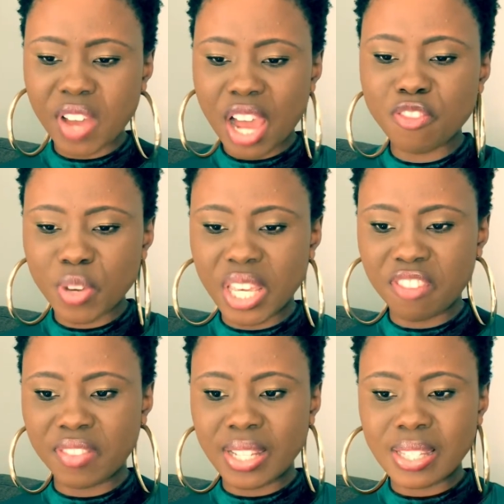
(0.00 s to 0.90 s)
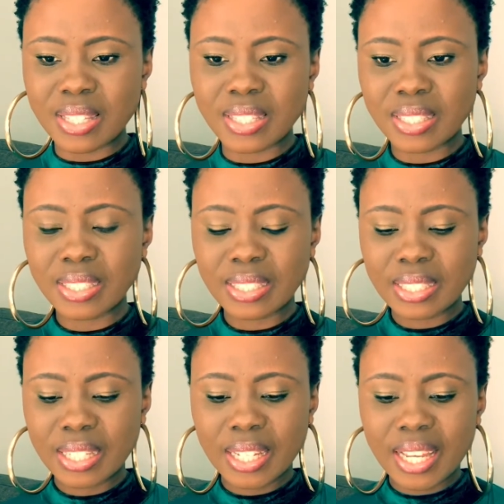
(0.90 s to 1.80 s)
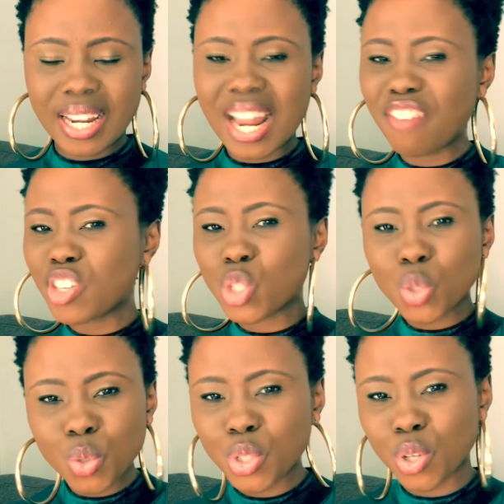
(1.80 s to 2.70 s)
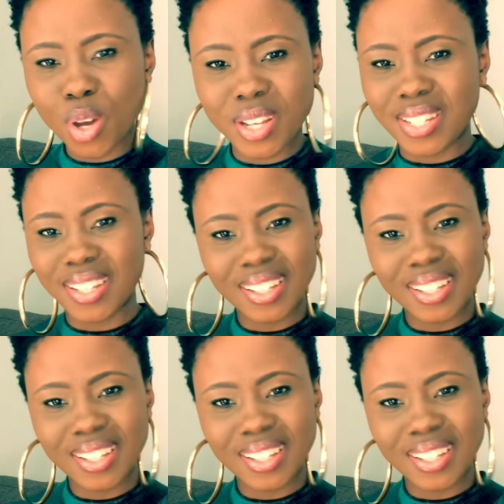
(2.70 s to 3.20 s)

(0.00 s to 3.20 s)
unforgiveness. Life is too short.